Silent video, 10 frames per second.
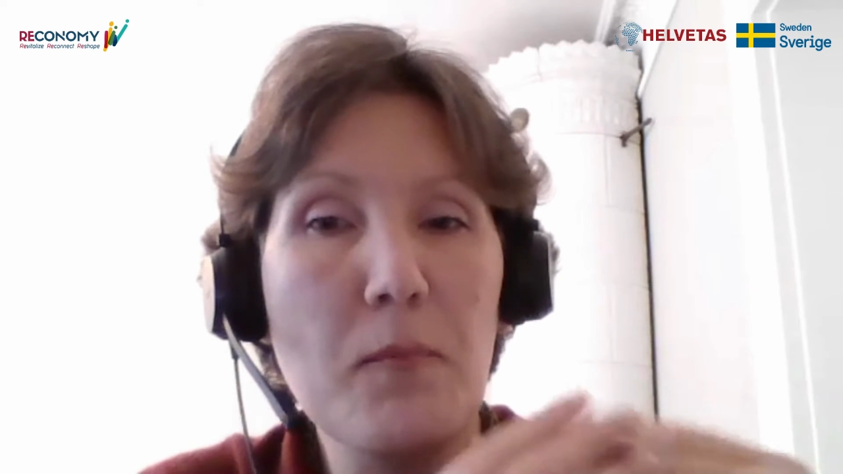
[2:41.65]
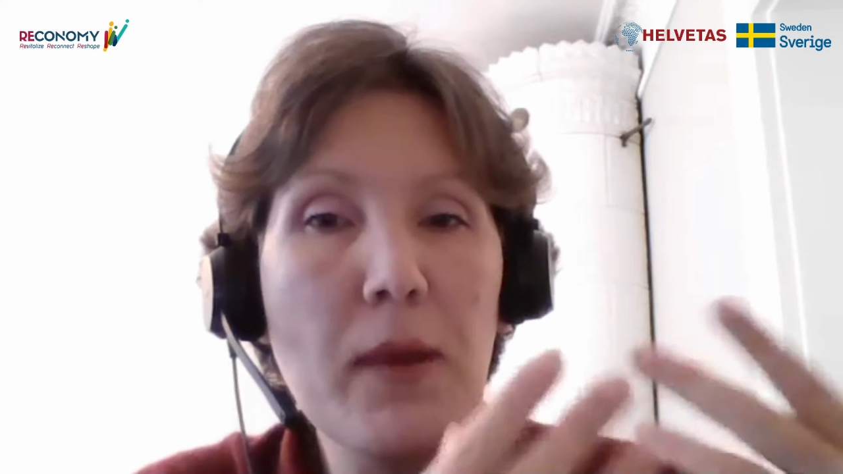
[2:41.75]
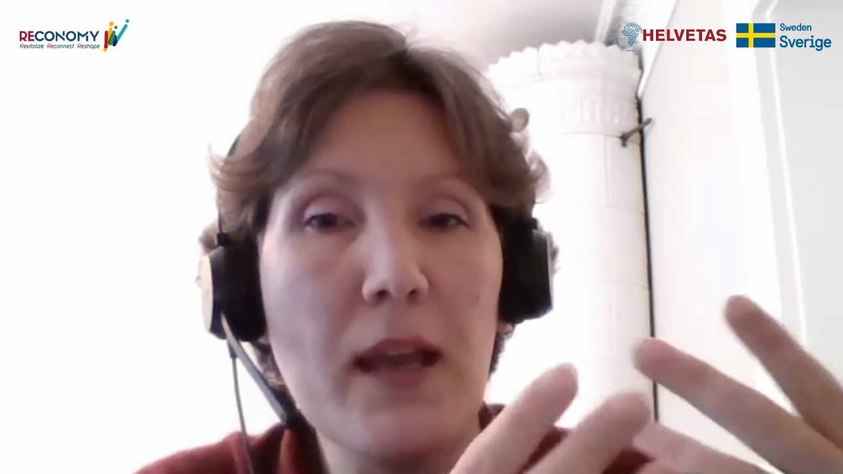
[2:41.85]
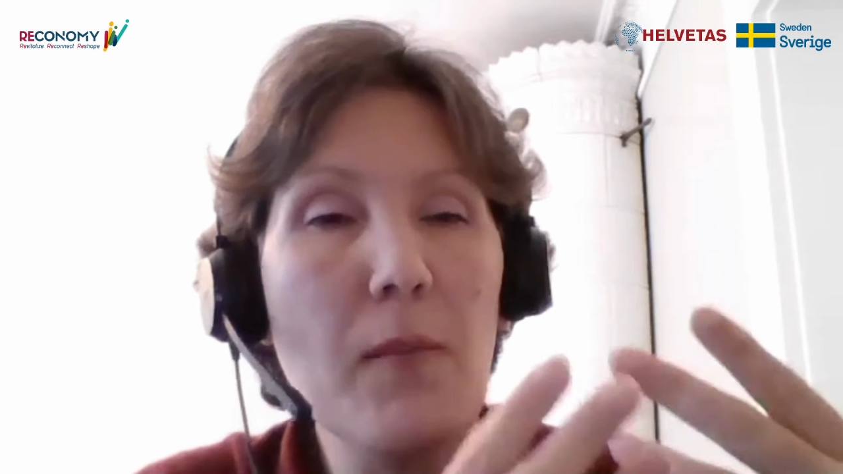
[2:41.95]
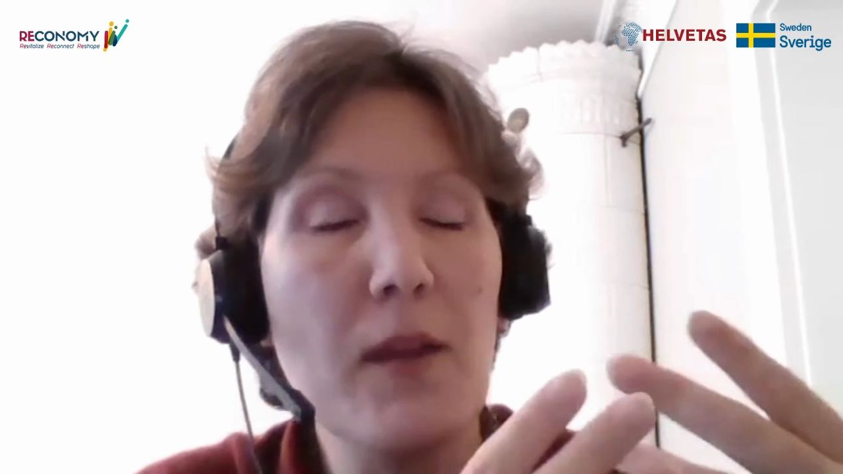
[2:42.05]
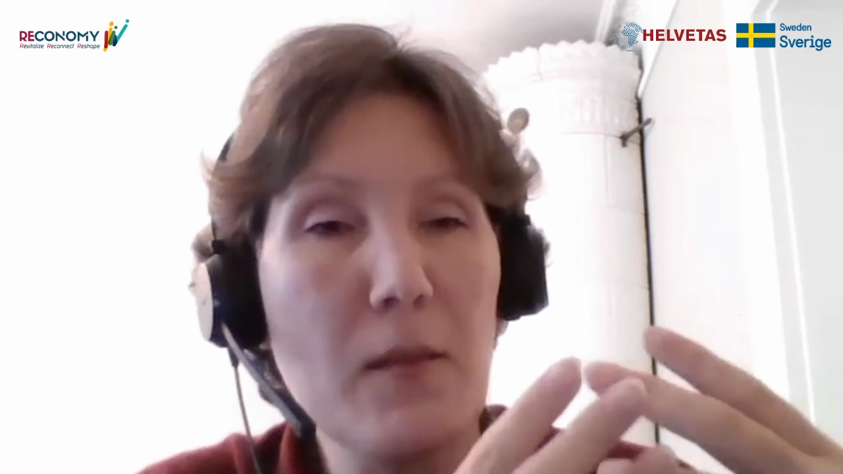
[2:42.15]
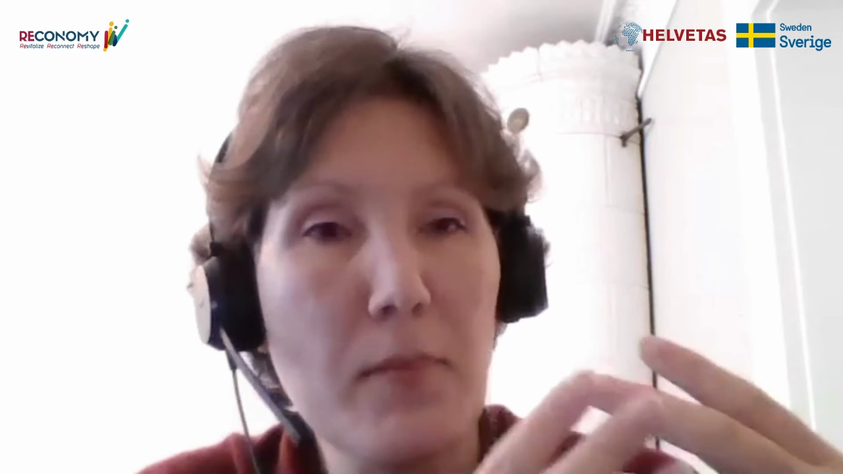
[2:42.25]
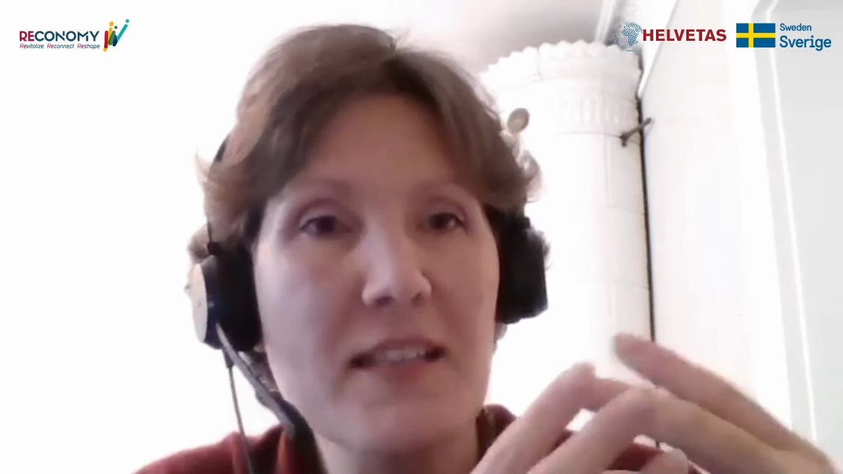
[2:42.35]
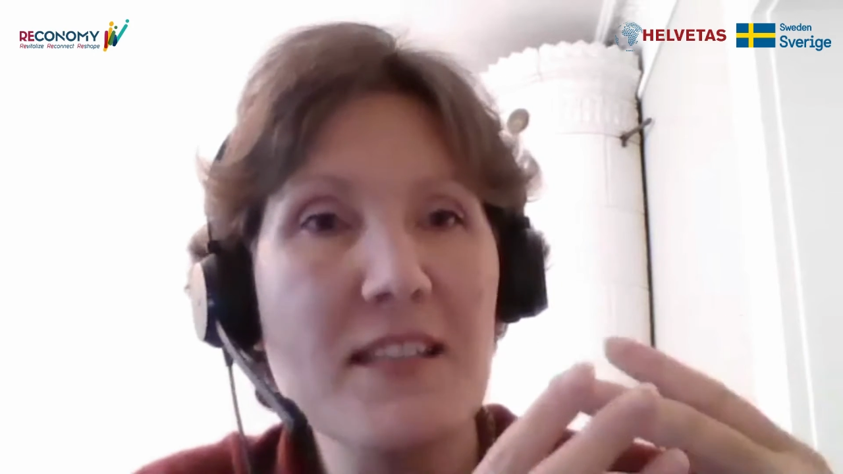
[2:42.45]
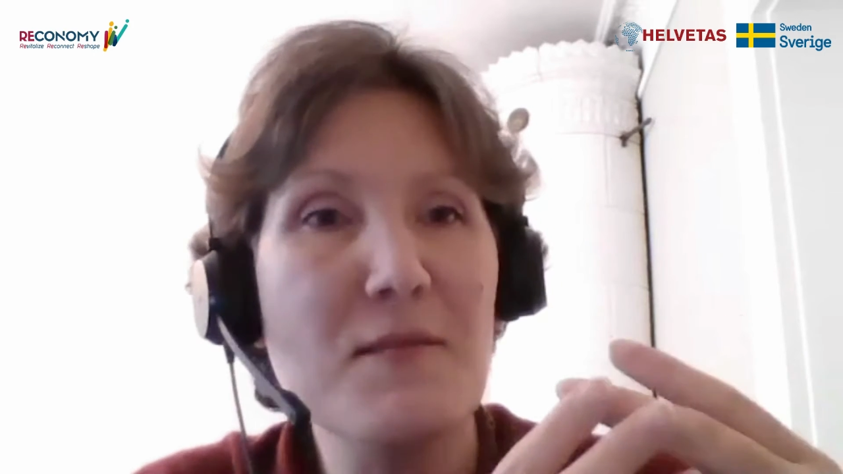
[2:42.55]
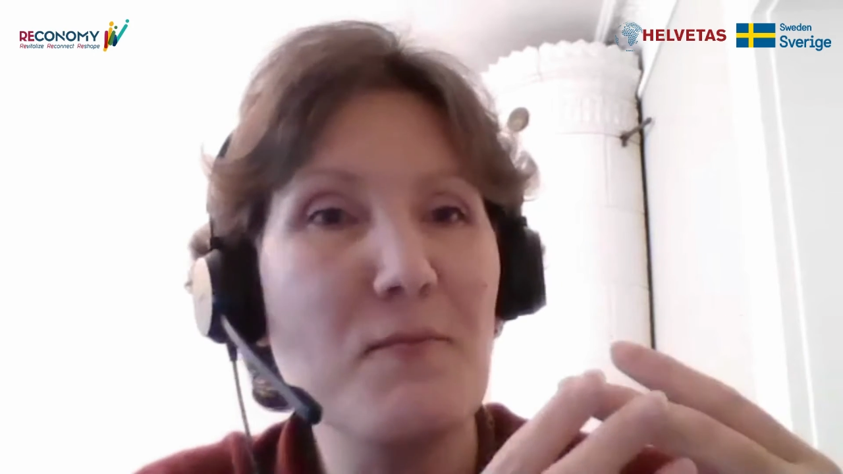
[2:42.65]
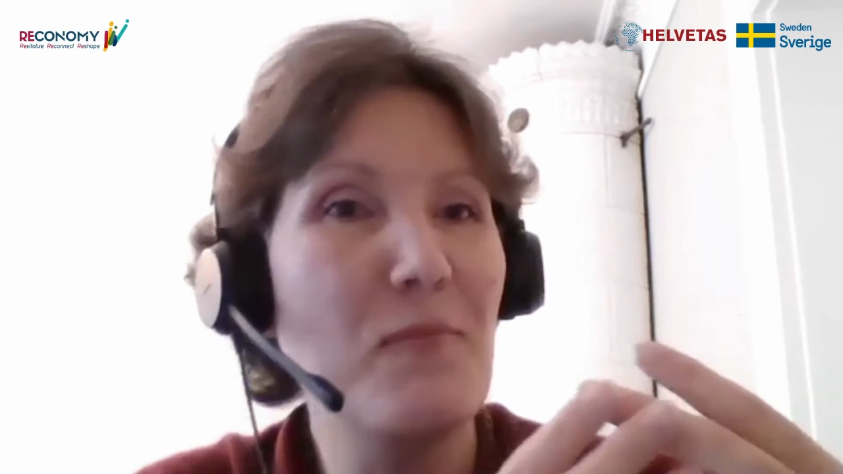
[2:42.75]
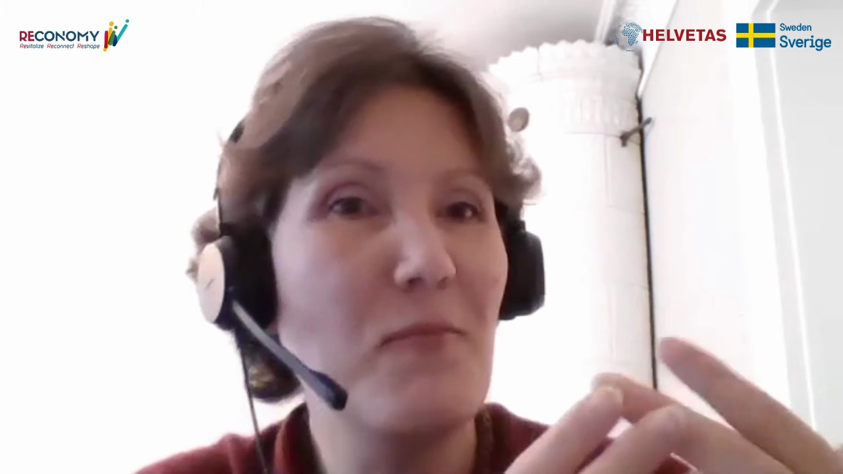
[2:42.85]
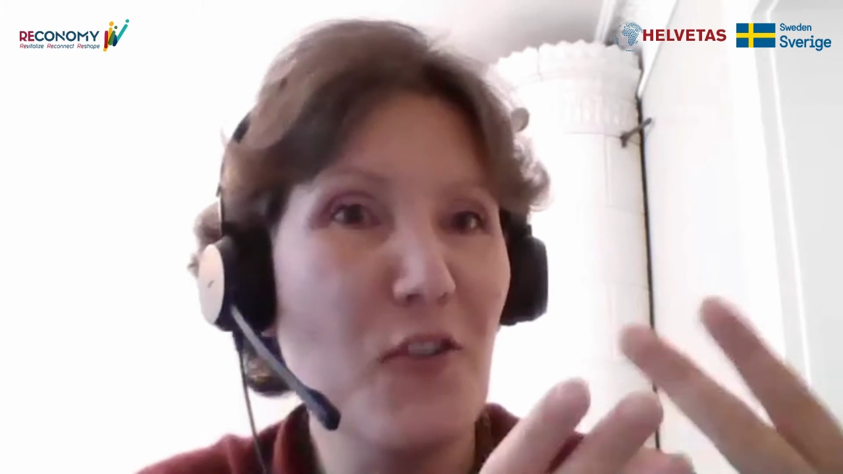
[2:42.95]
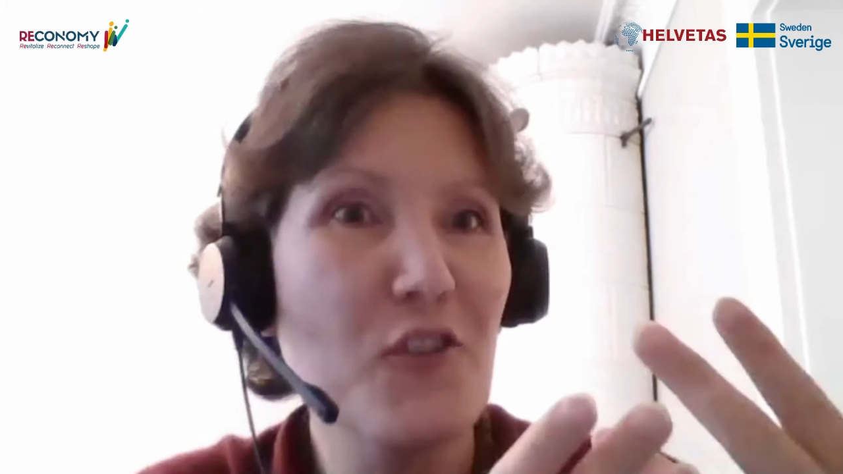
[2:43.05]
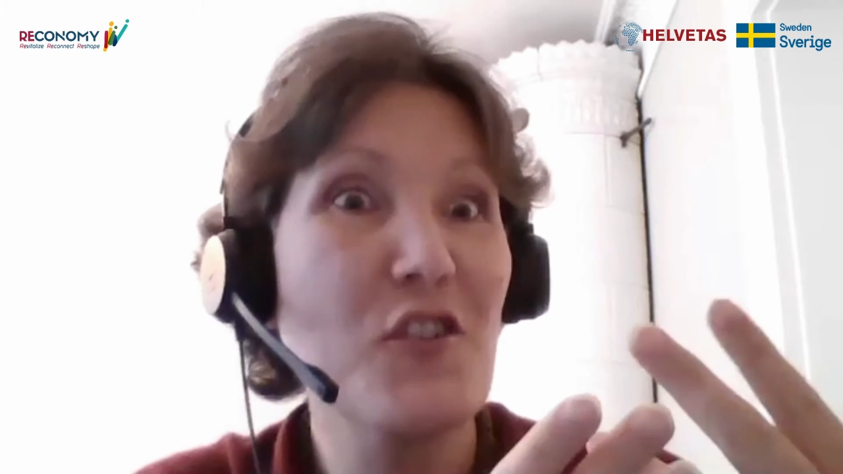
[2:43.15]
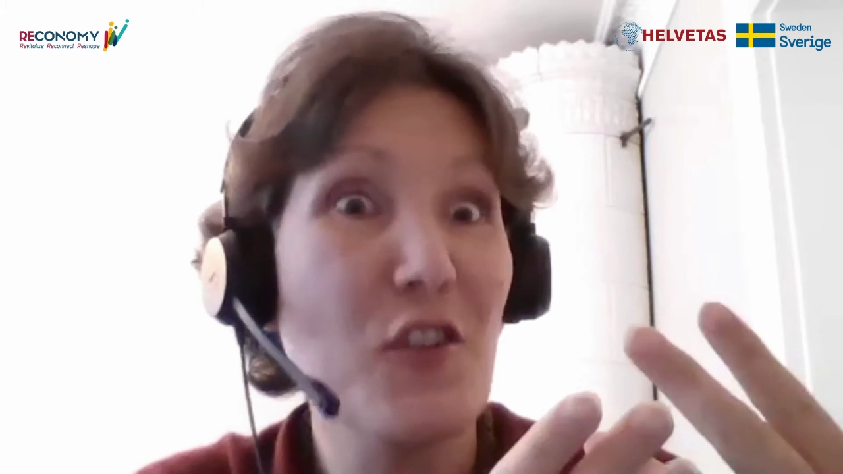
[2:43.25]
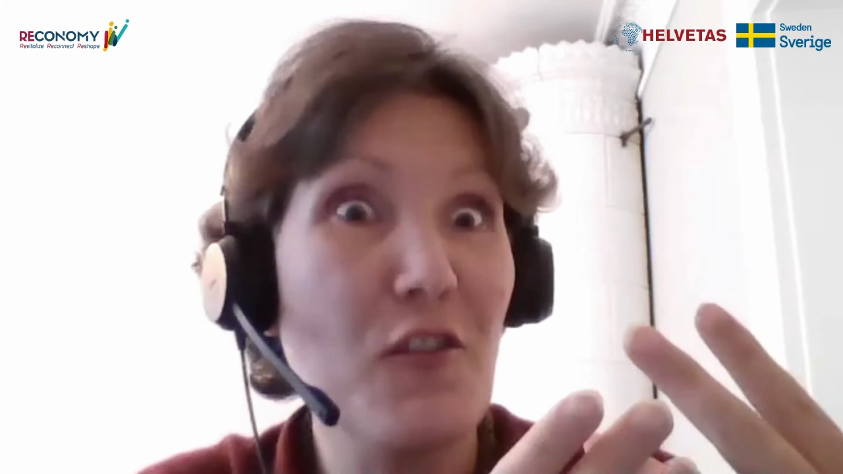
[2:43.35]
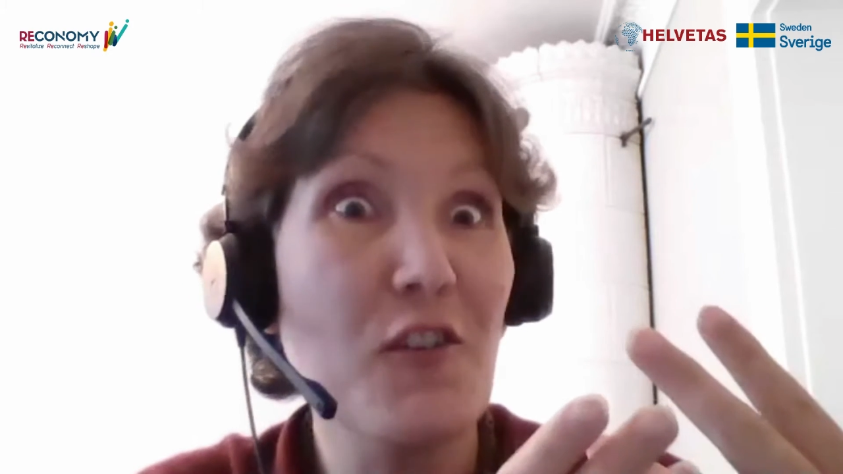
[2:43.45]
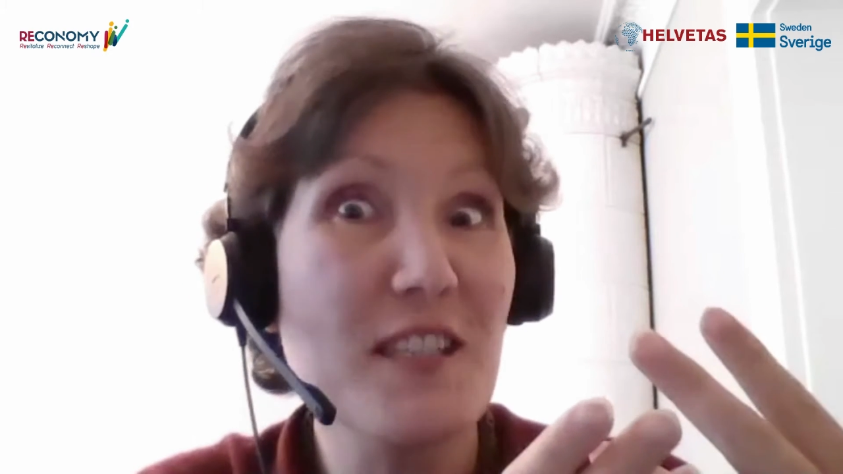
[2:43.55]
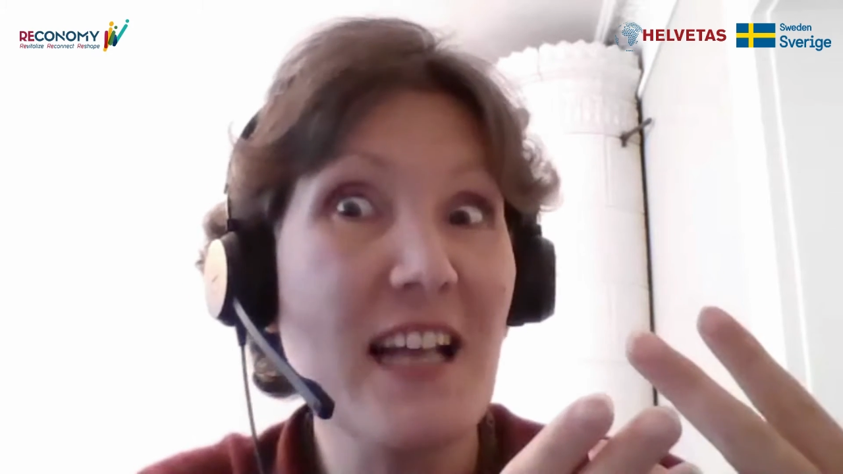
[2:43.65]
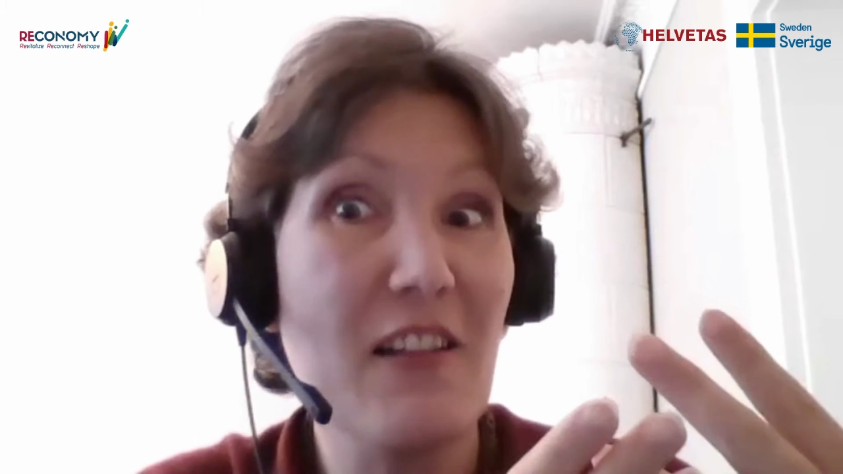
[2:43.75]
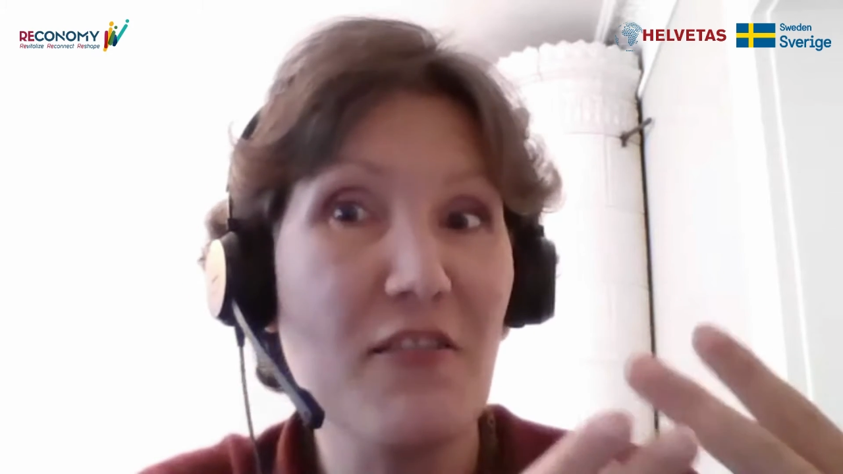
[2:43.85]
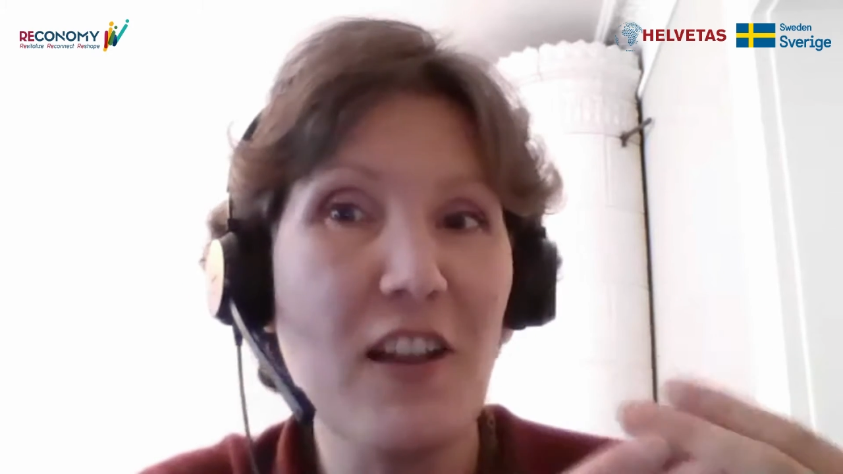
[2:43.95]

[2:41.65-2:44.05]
becoming the best version of yourself,